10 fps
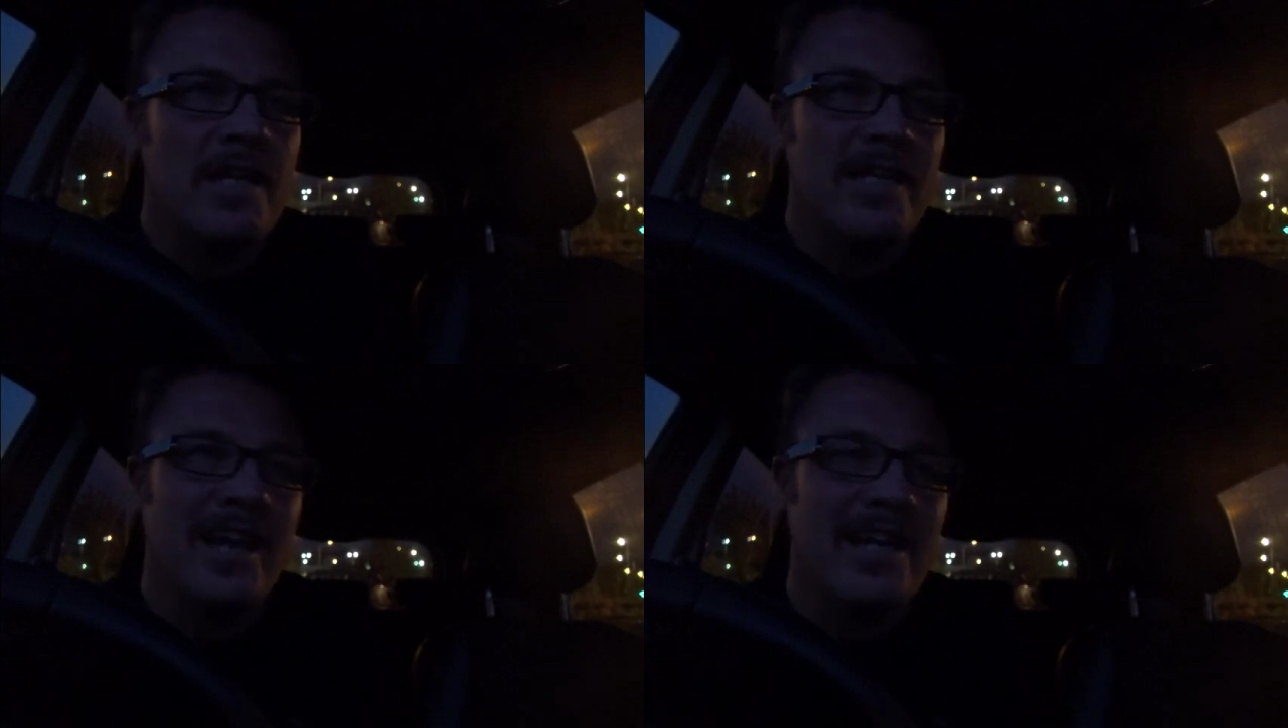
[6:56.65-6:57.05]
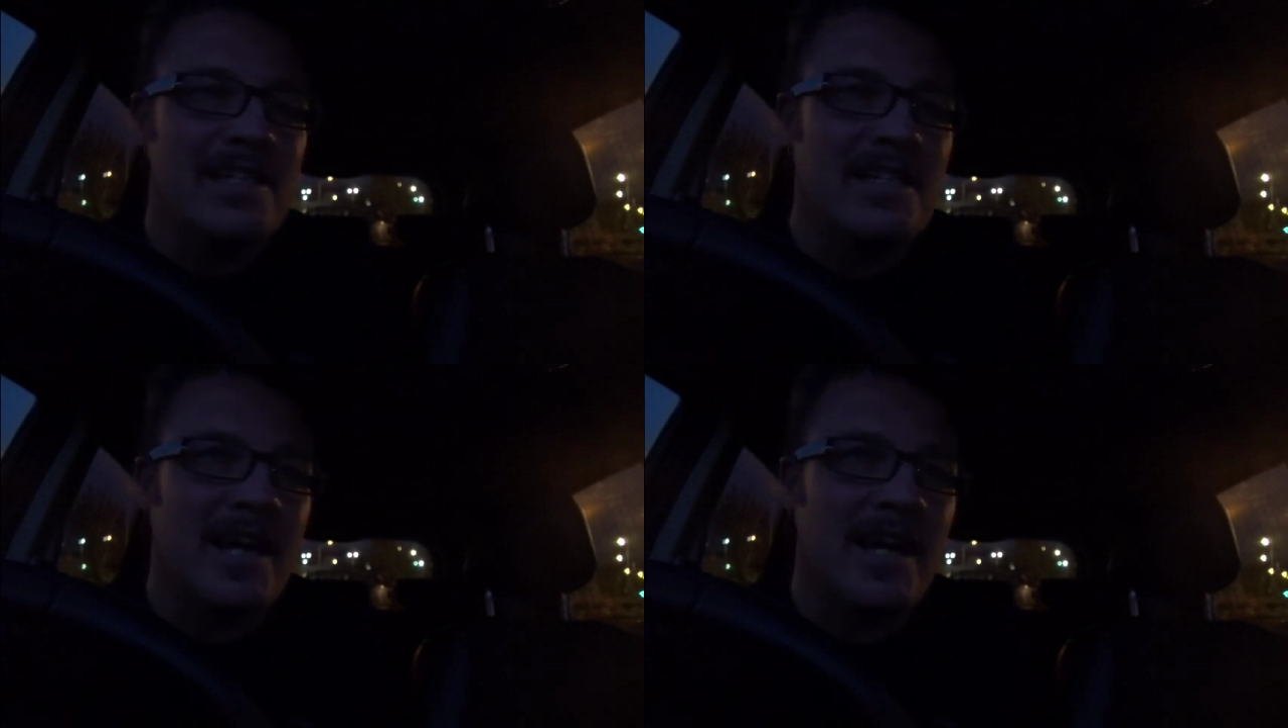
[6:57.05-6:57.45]

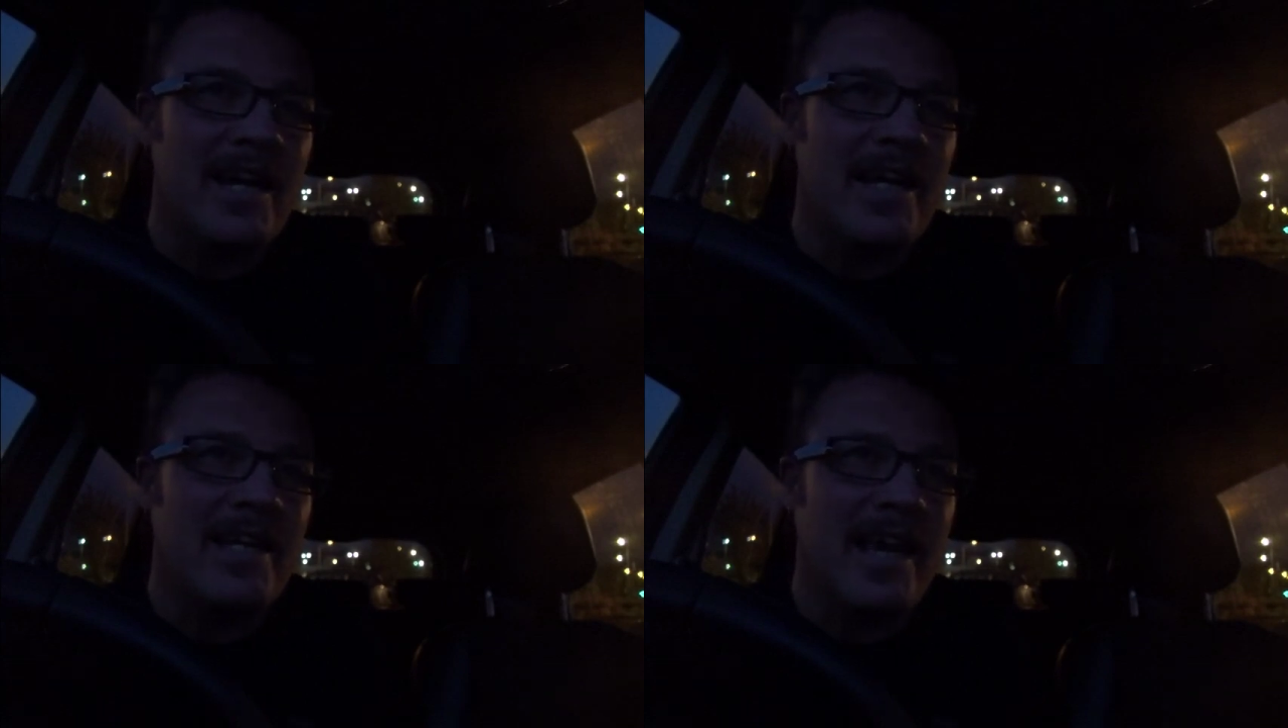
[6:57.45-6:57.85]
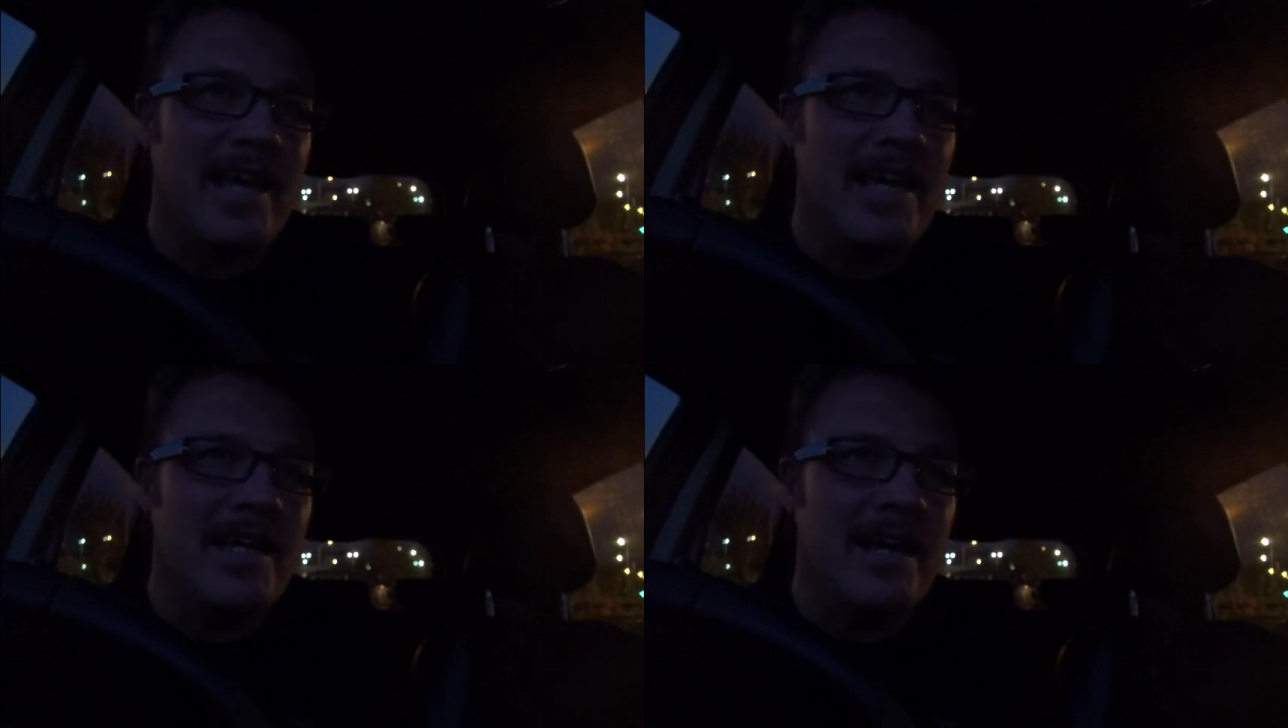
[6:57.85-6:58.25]
Yanezai,
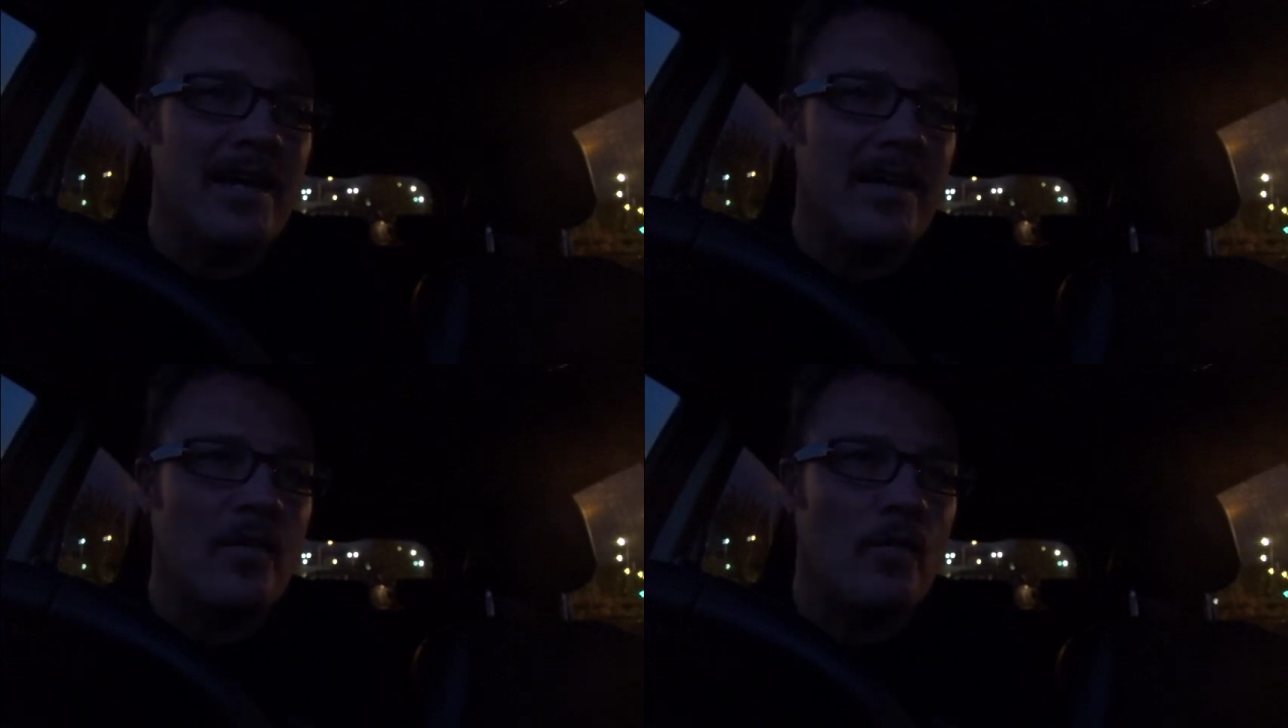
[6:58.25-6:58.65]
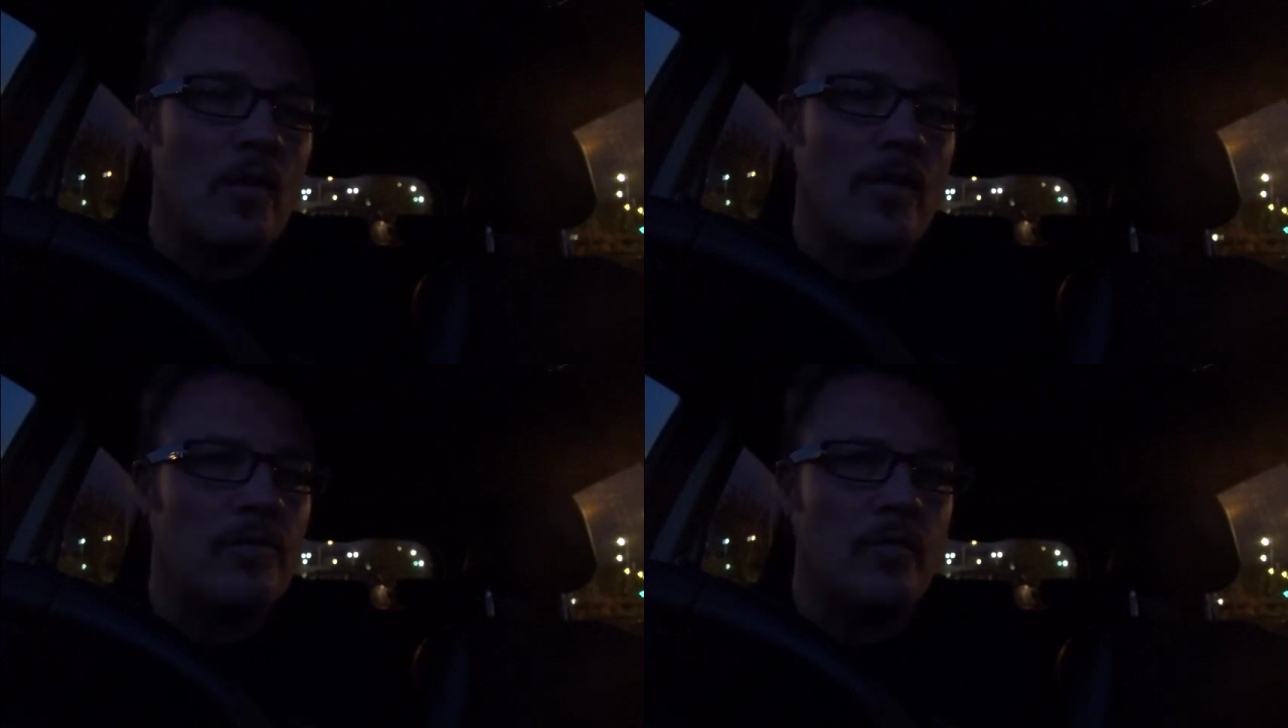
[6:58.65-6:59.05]
again,
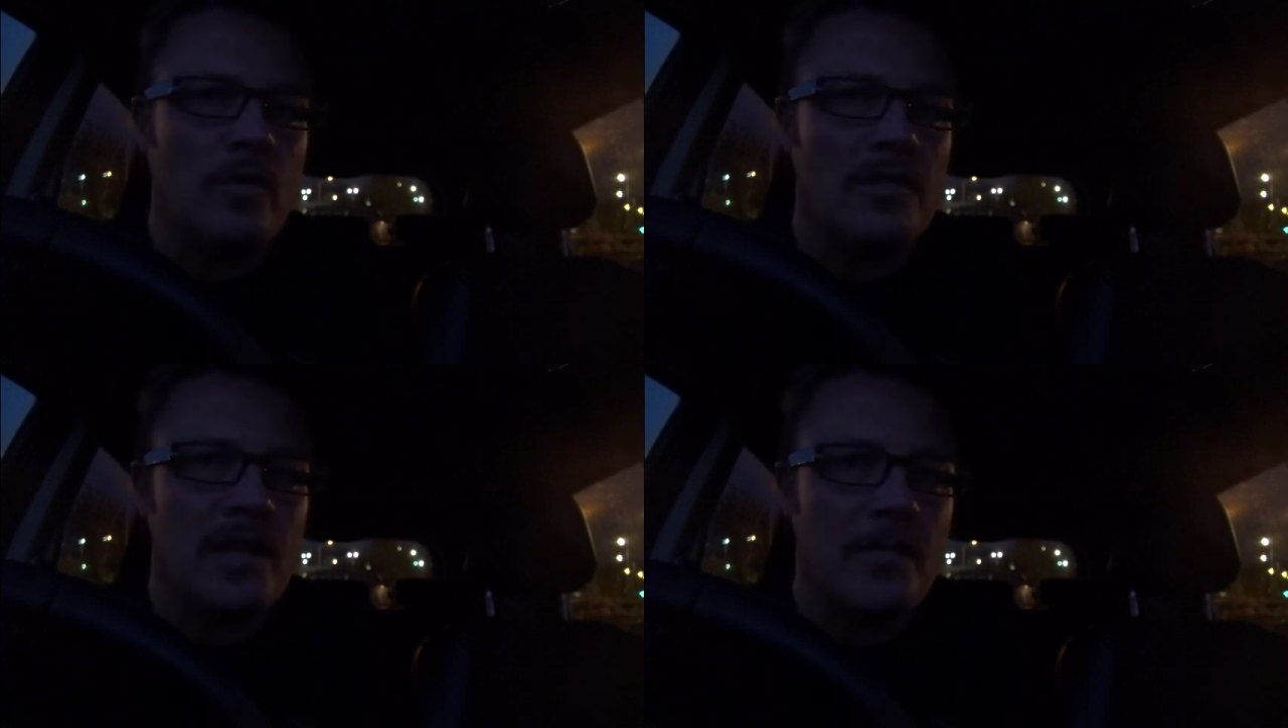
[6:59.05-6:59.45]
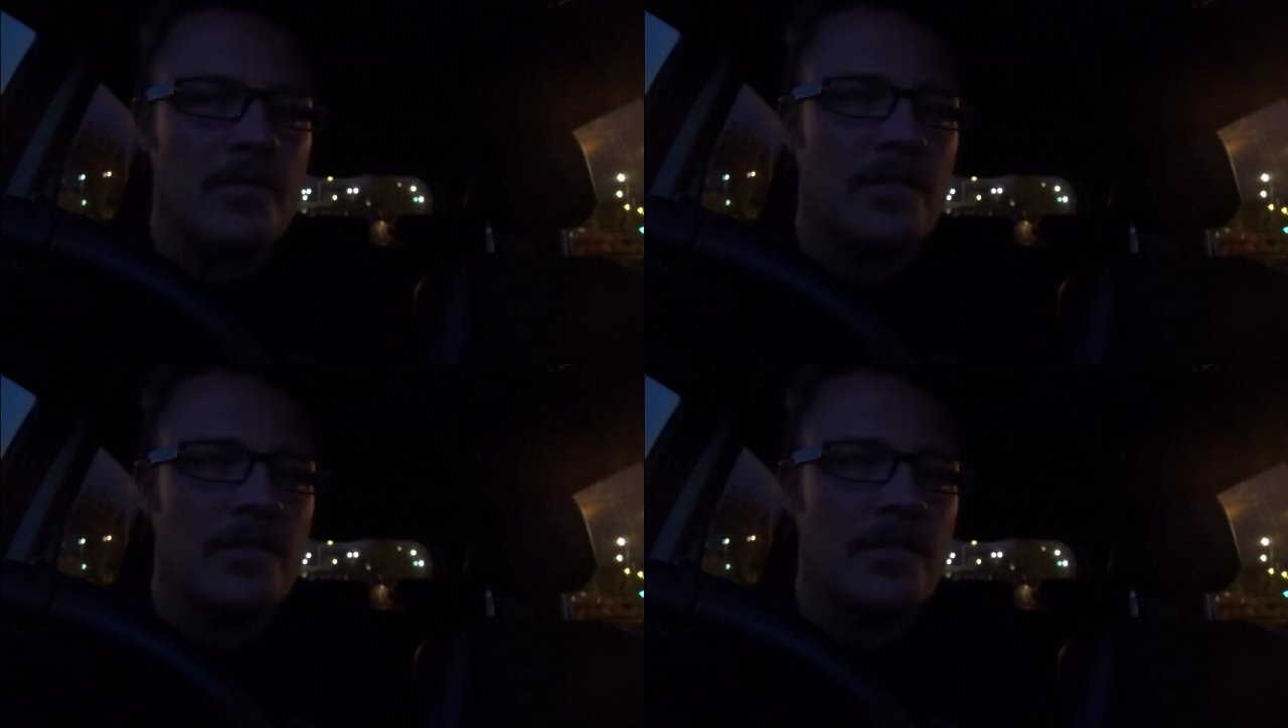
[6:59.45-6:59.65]
what's happened